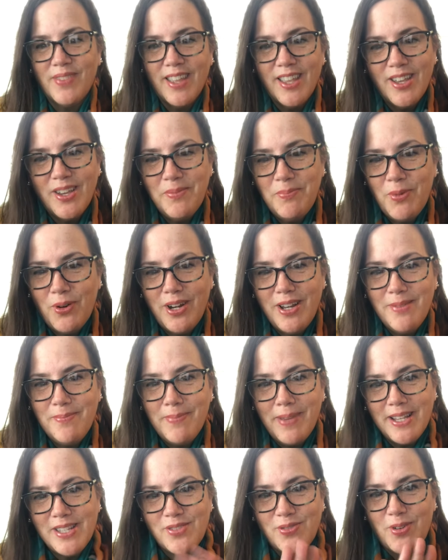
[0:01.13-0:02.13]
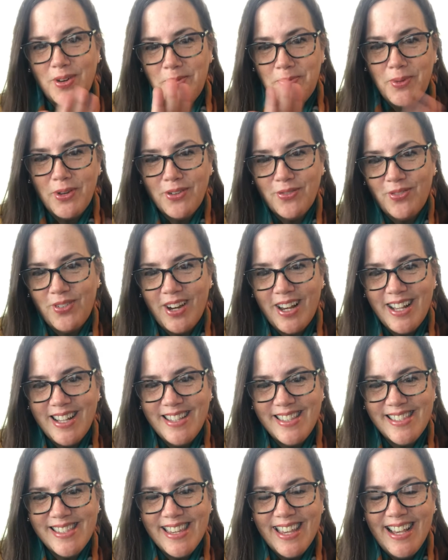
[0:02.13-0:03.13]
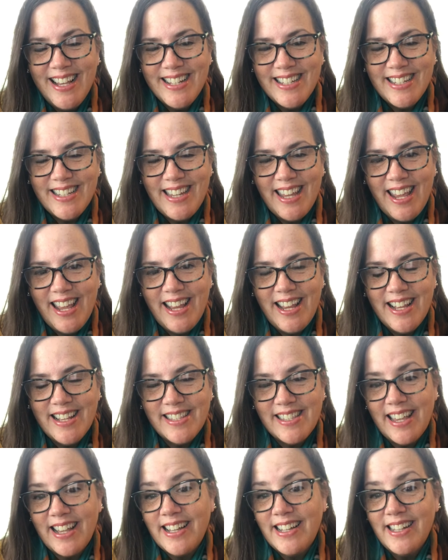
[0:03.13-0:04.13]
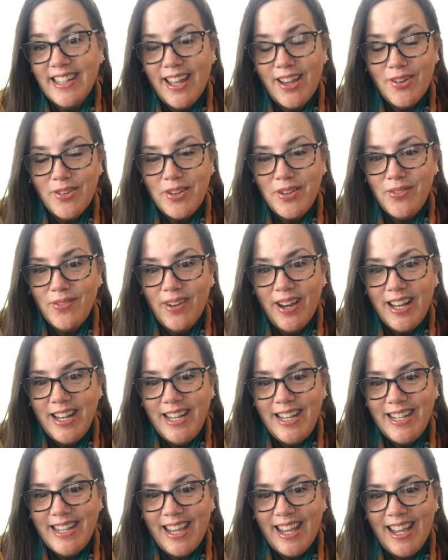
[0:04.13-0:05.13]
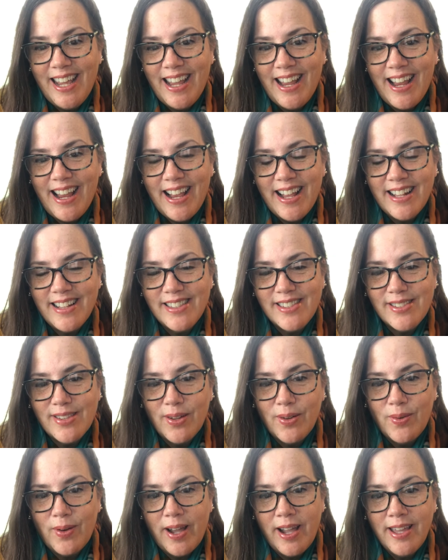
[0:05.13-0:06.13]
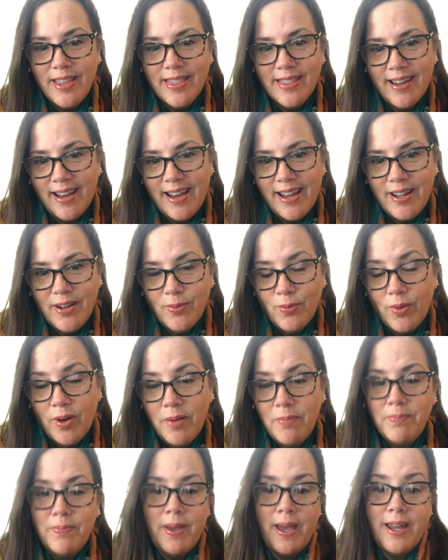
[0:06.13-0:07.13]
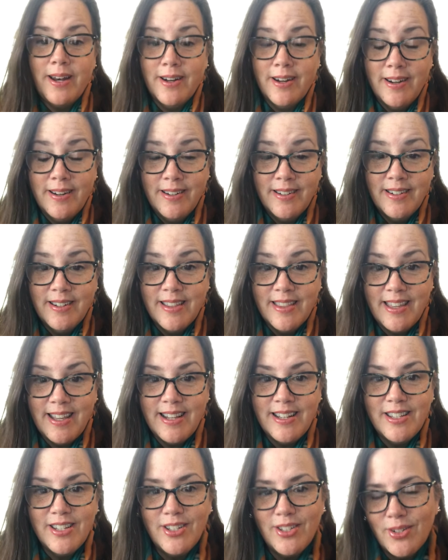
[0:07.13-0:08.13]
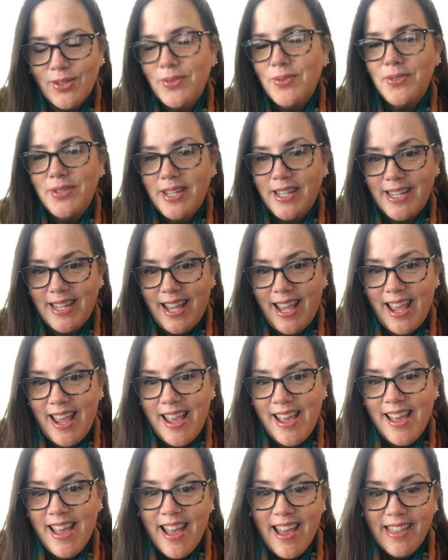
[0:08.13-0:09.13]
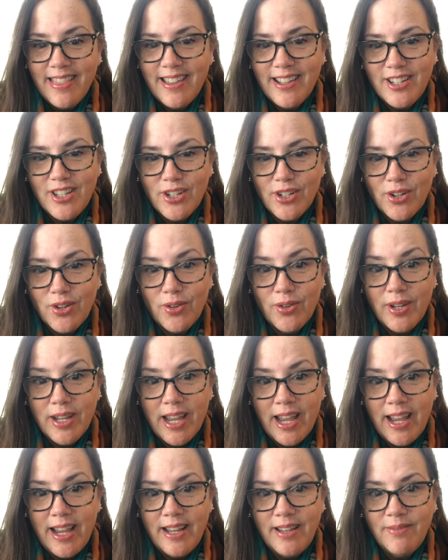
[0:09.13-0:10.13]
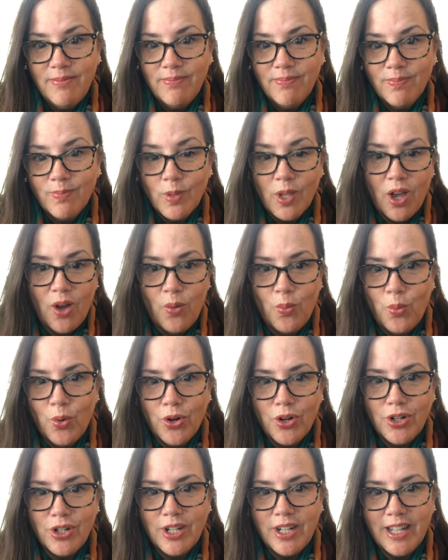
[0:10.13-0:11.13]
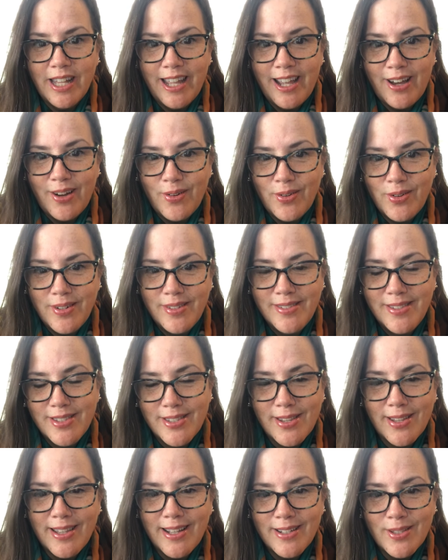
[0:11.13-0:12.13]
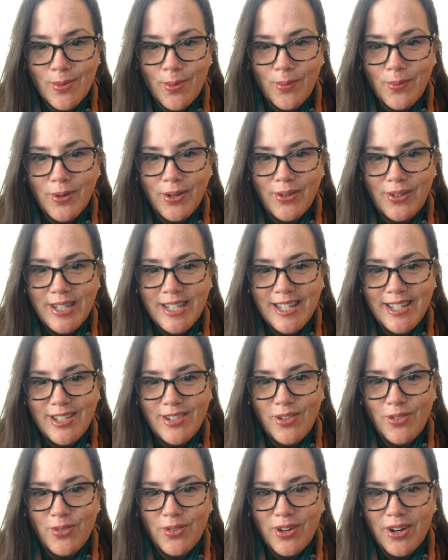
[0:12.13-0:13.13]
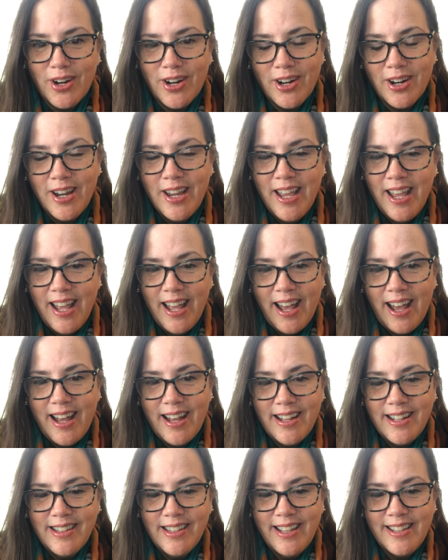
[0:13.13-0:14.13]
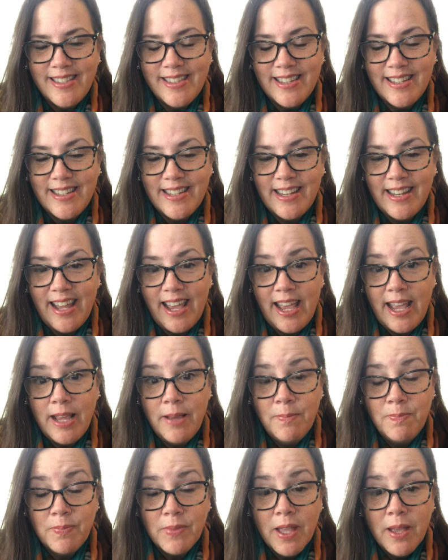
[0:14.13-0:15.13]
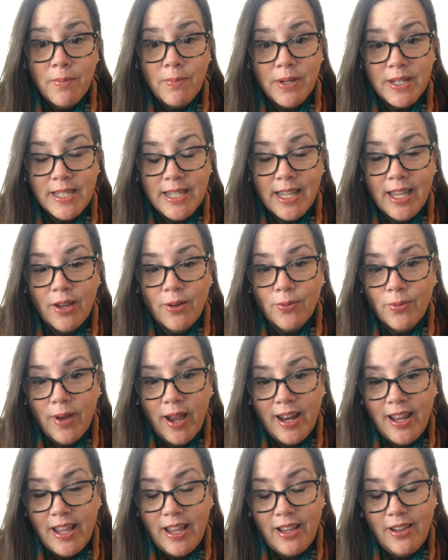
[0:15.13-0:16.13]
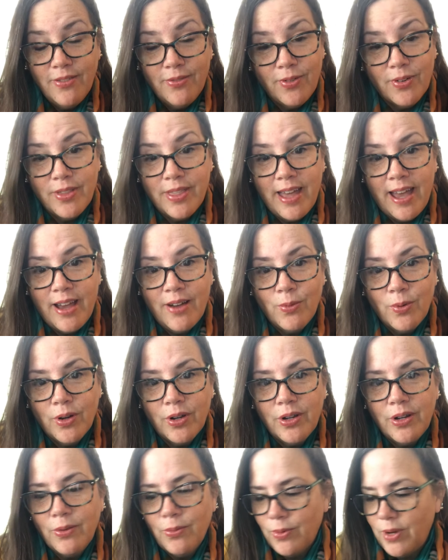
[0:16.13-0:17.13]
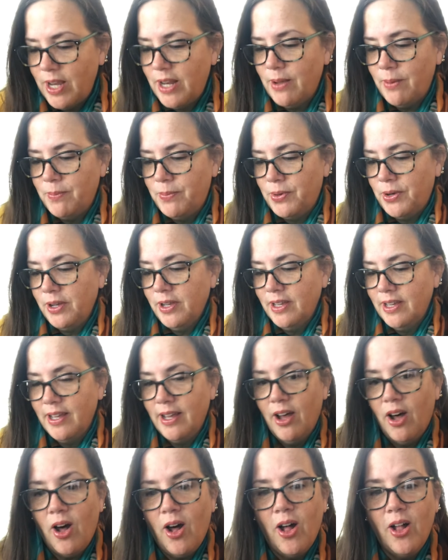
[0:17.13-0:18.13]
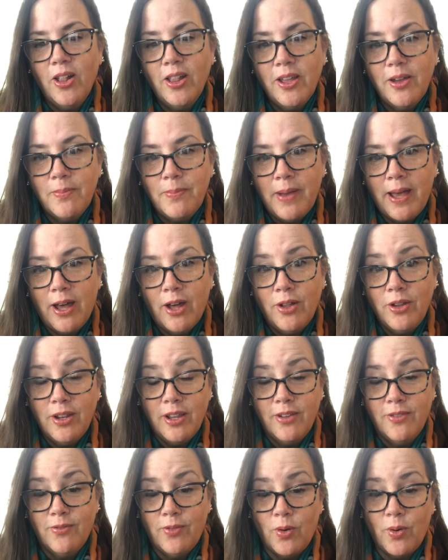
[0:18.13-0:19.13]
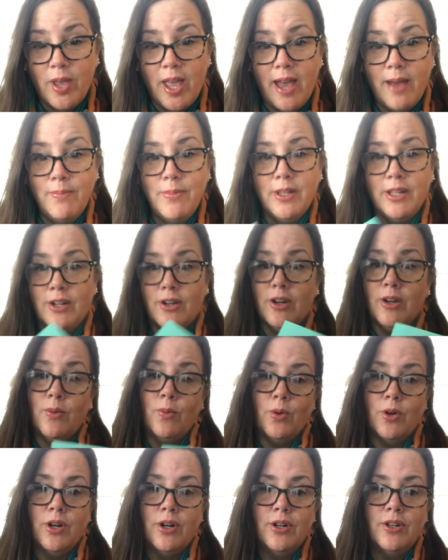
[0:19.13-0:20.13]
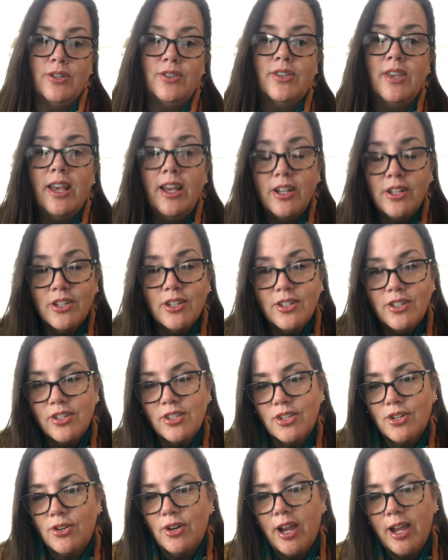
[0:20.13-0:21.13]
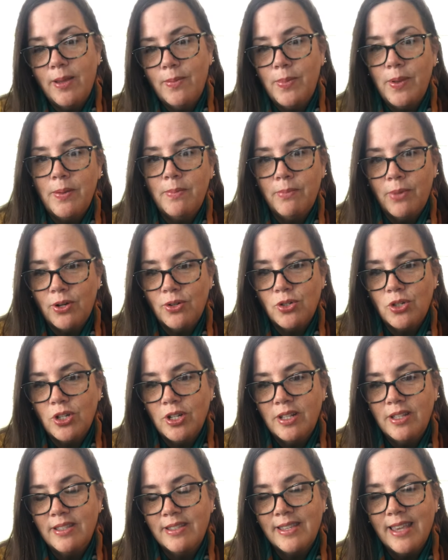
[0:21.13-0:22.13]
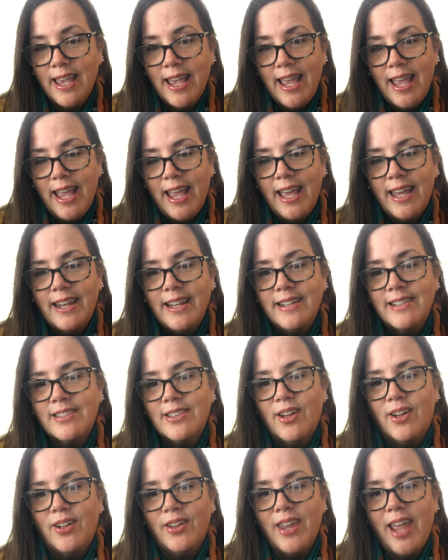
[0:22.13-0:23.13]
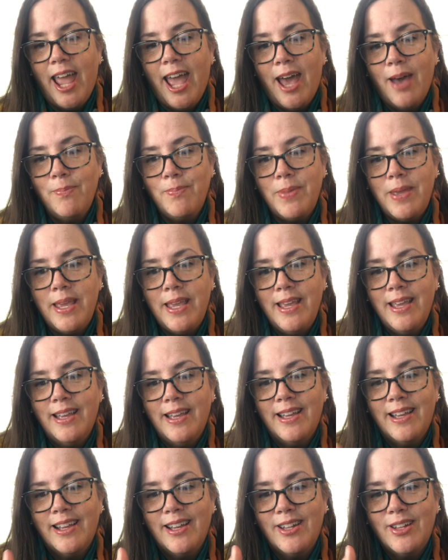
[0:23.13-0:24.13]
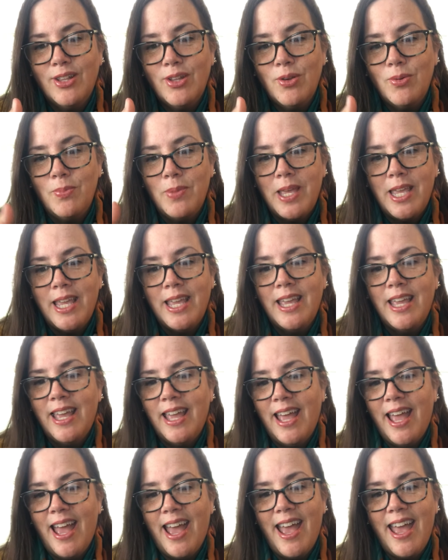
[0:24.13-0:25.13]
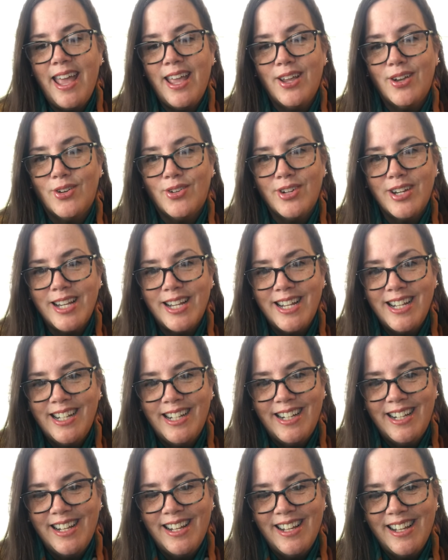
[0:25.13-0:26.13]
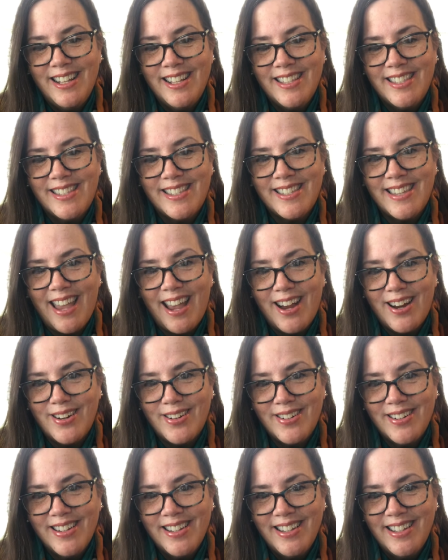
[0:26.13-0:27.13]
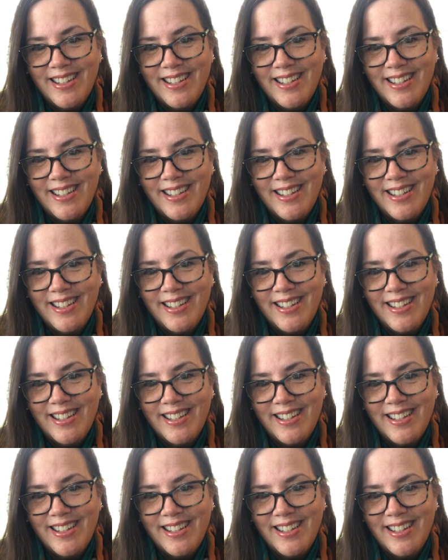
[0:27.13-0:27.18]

Good morning, best friend book friends. Today is a cloudy, rainy day, and so I thought, what better thing to do today than to create a word cloud. So that's what we're going to do for our lesson today. But to get ready for that, we're going to read a book all about vocabulary words to describe emotions. And it's called Happy, Gloomy, Angry, Scared.